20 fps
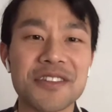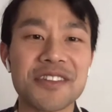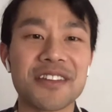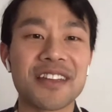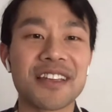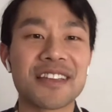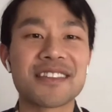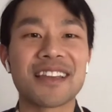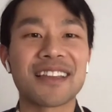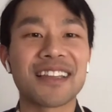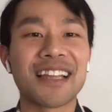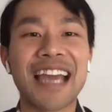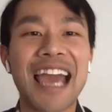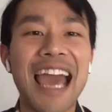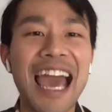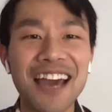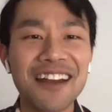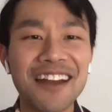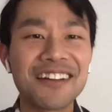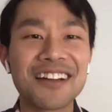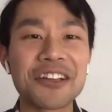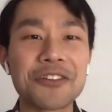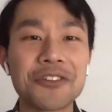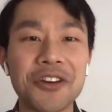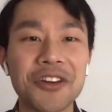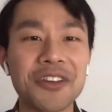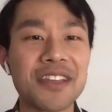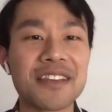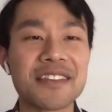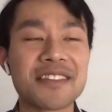to a certain extent. Like, how did I
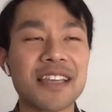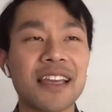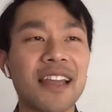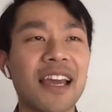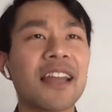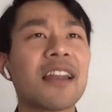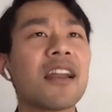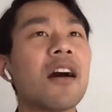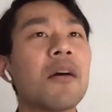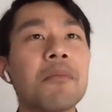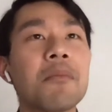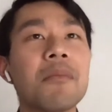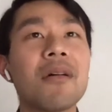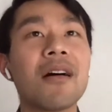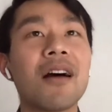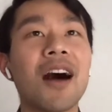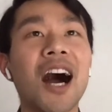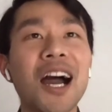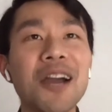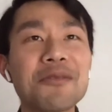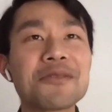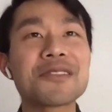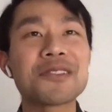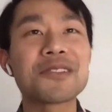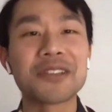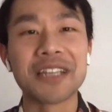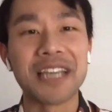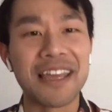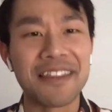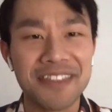know this? And I was
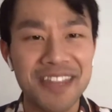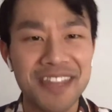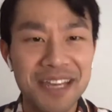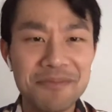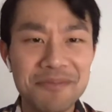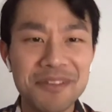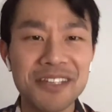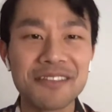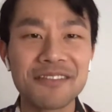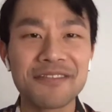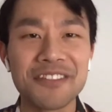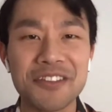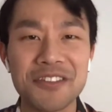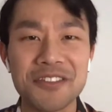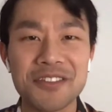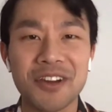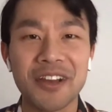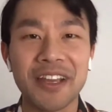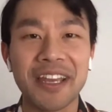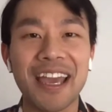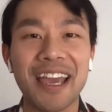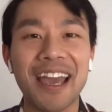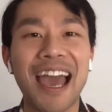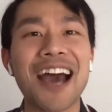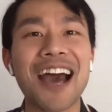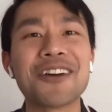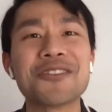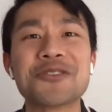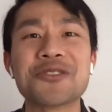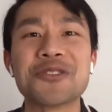looking at them confused, going,
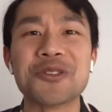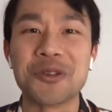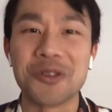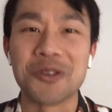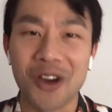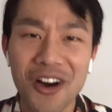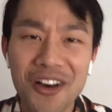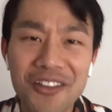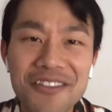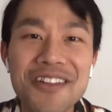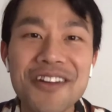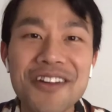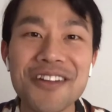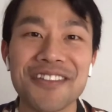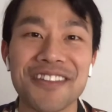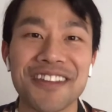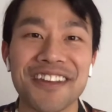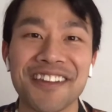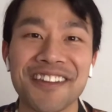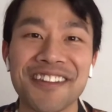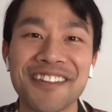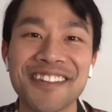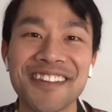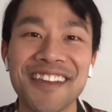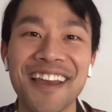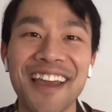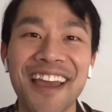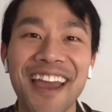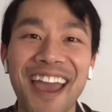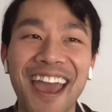how do you not know
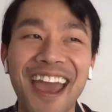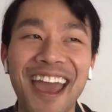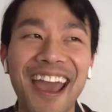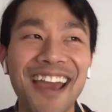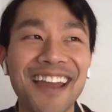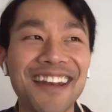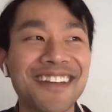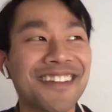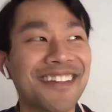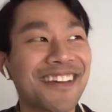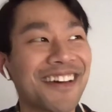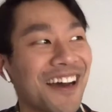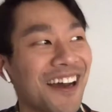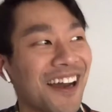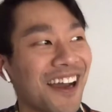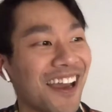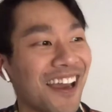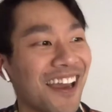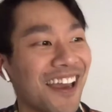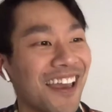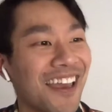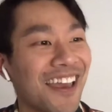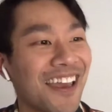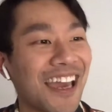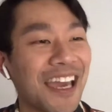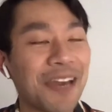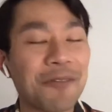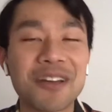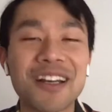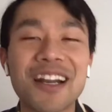this? And
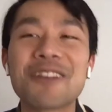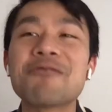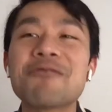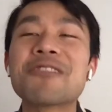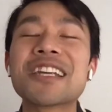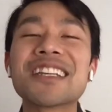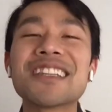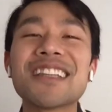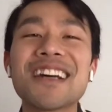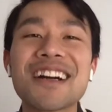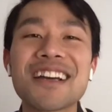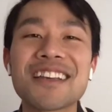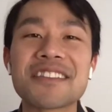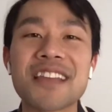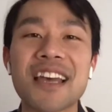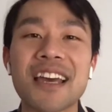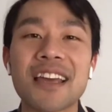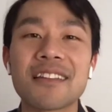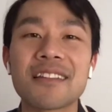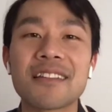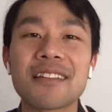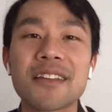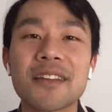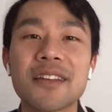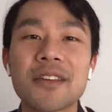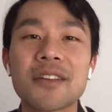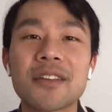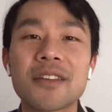when I realized that